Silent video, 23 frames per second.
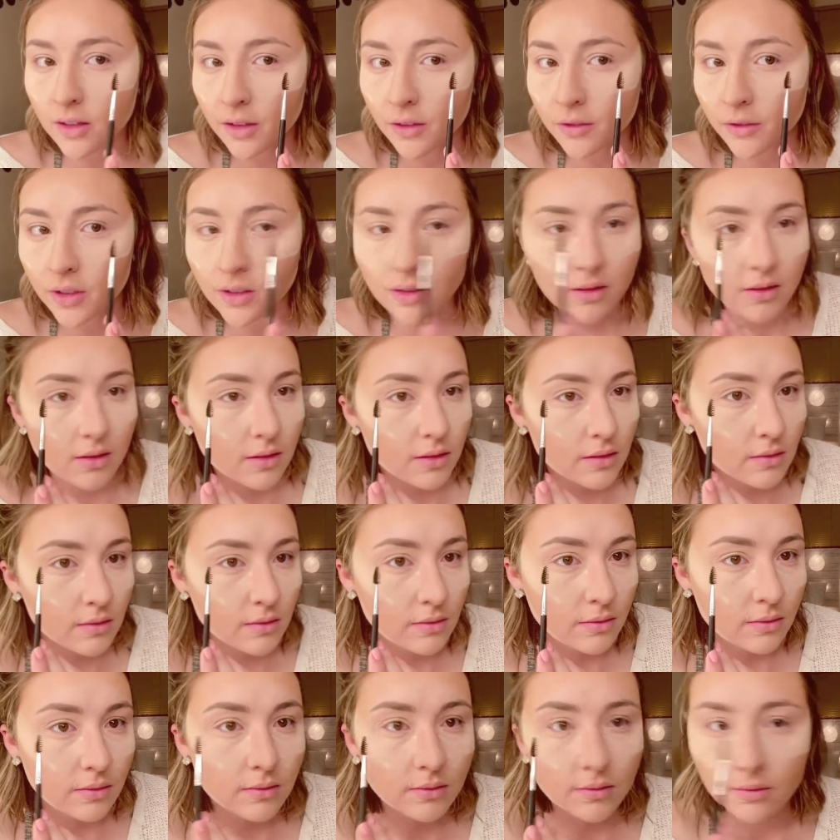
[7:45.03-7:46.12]
difference.
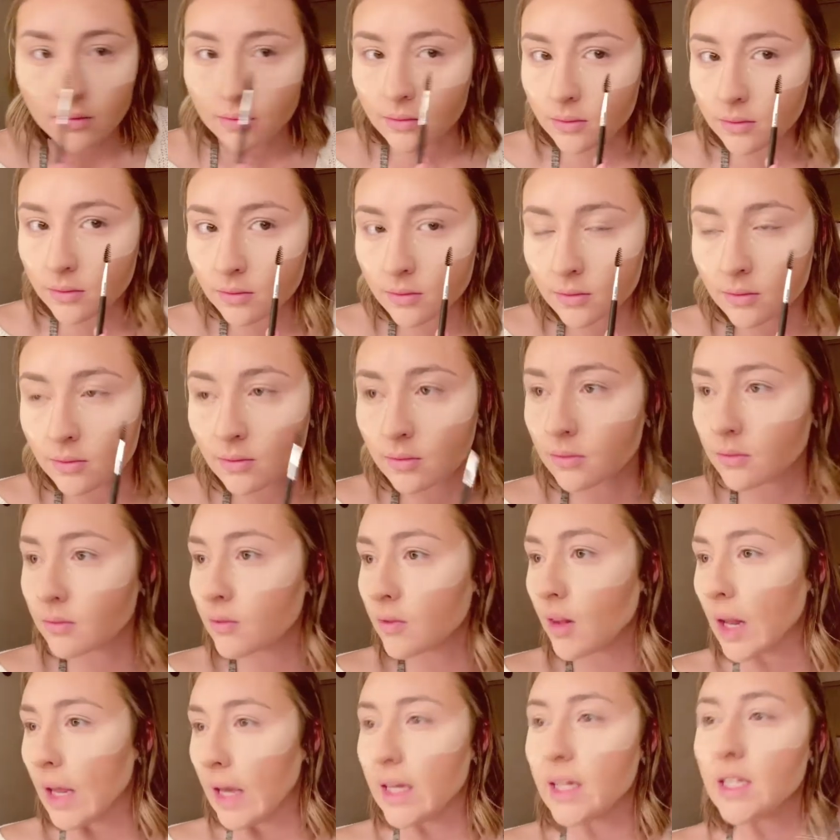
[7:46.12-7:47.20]

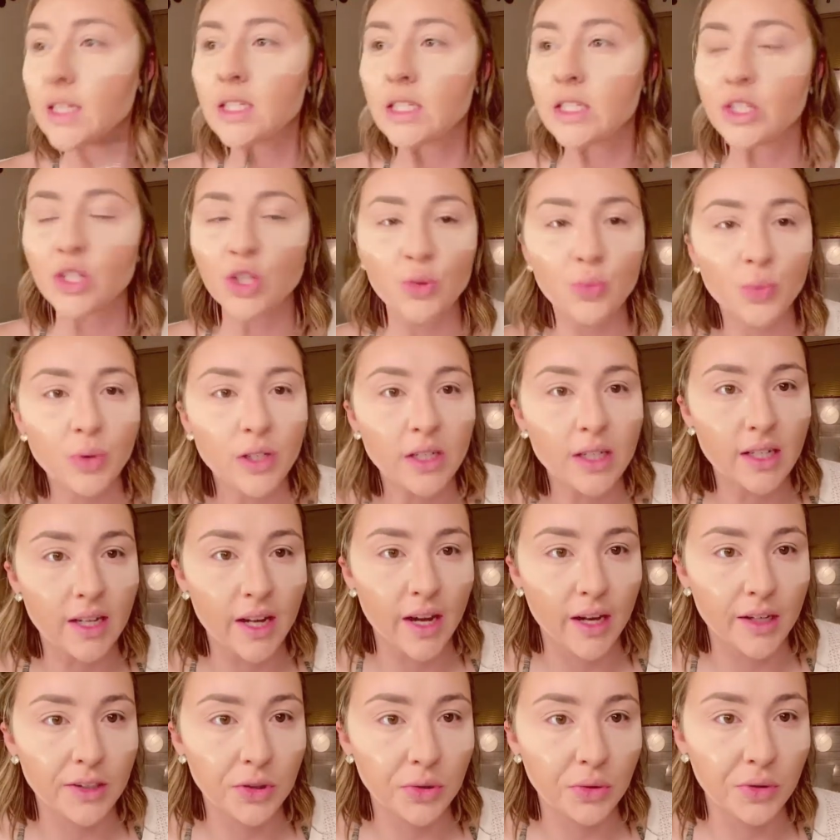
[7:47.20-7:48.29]
And it's still pretty
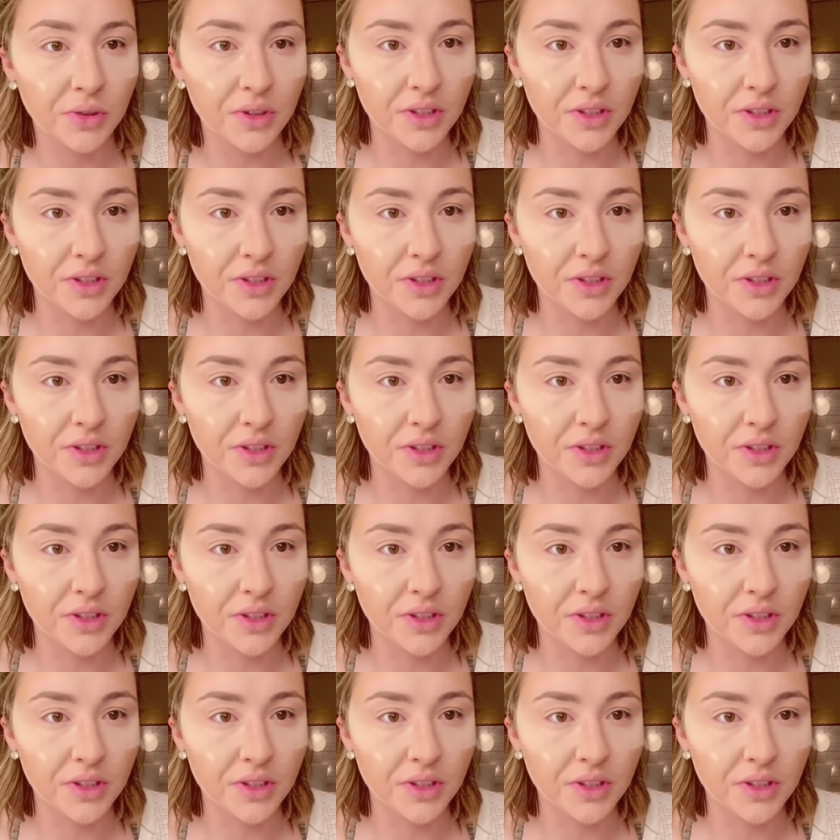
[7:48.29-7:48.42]
natural.